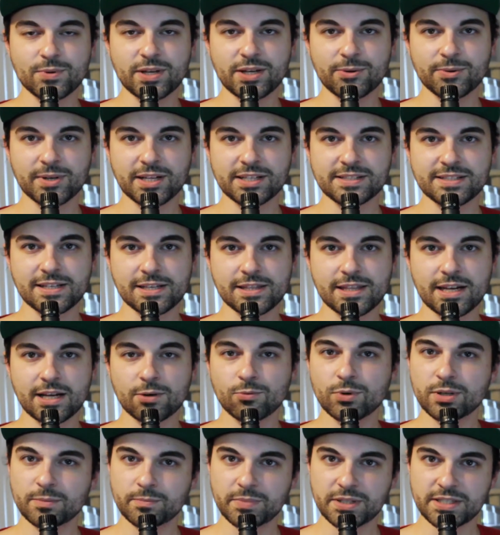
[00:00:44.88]
week when I said that I
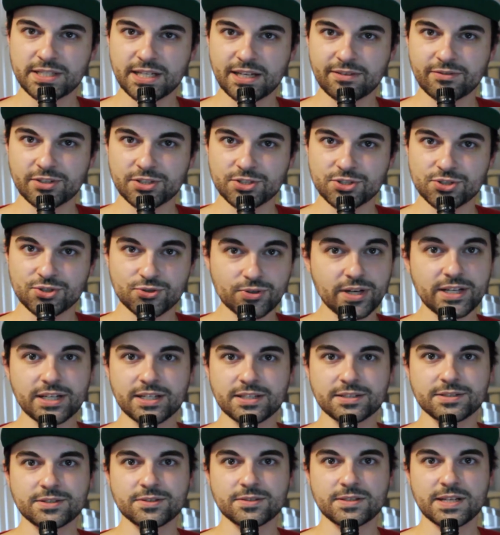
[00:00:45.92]
wouldn't be diving straight
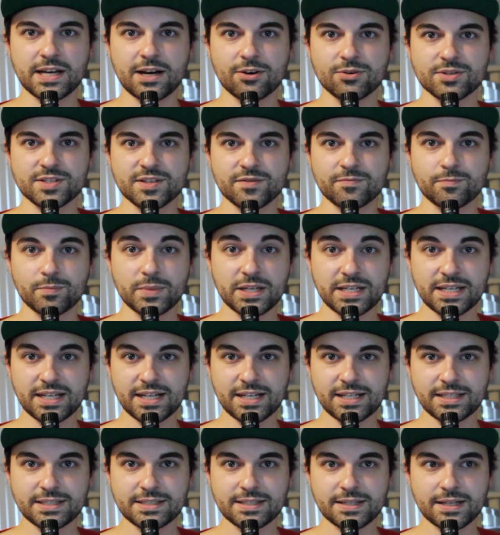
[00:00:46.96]
into Towers of
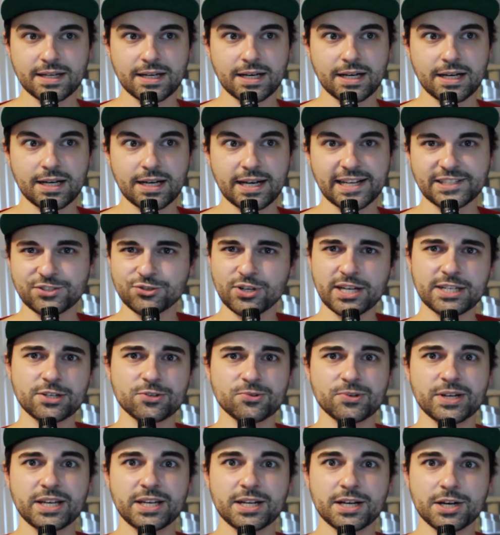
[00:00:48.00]
Midnight. I tried to
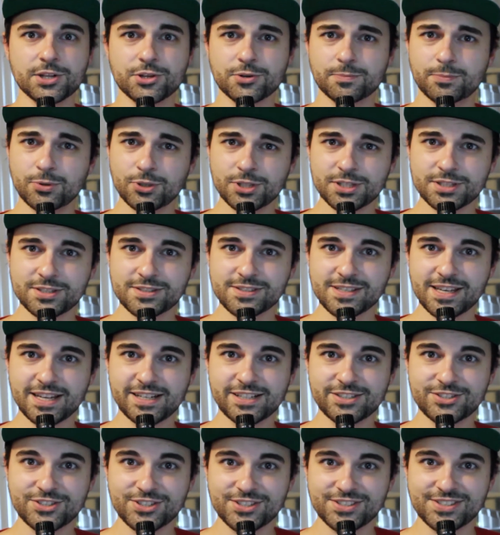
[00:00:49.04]
read other books and
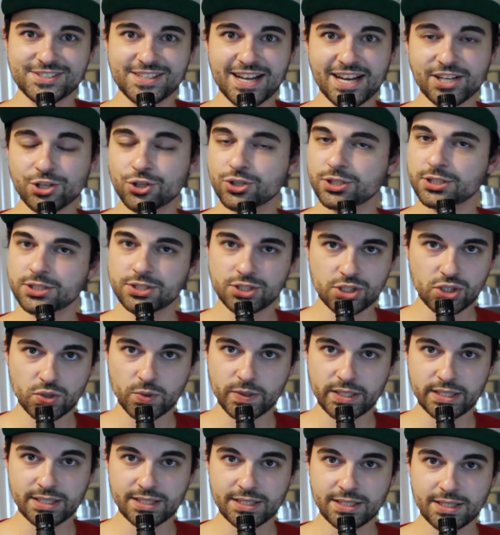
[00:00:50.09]
I couldn't
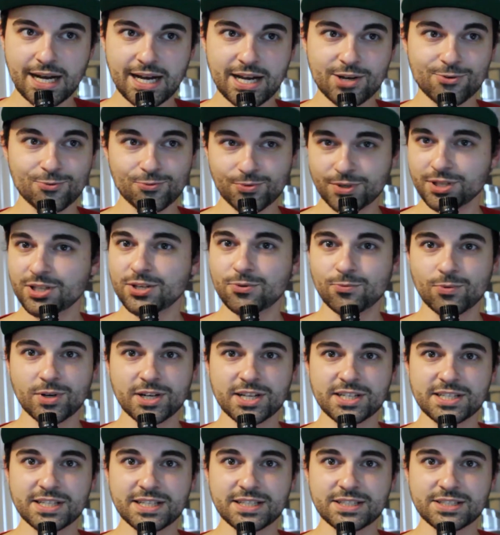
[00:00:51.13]
do it. I really
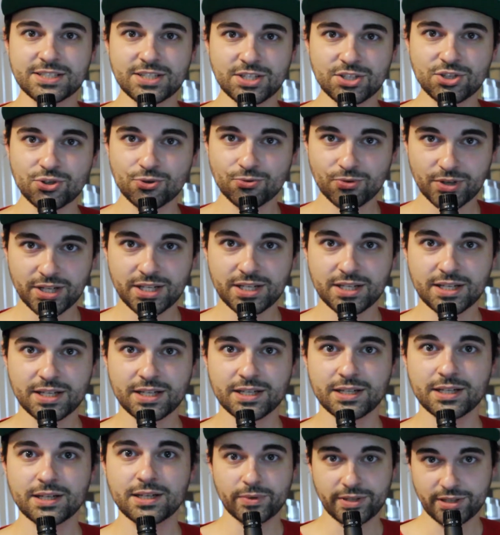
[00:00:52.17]
wanted to continue
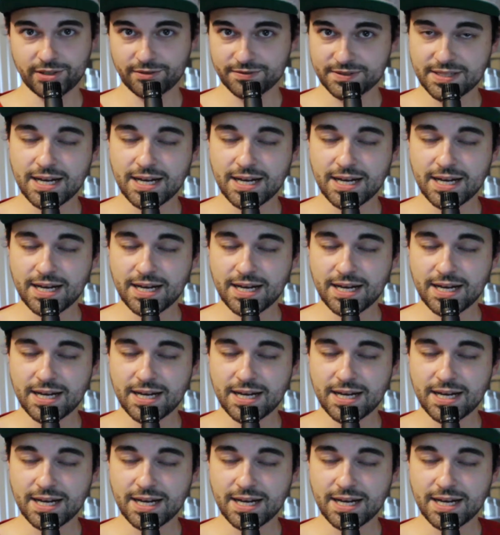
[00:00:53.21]
reading Wheel of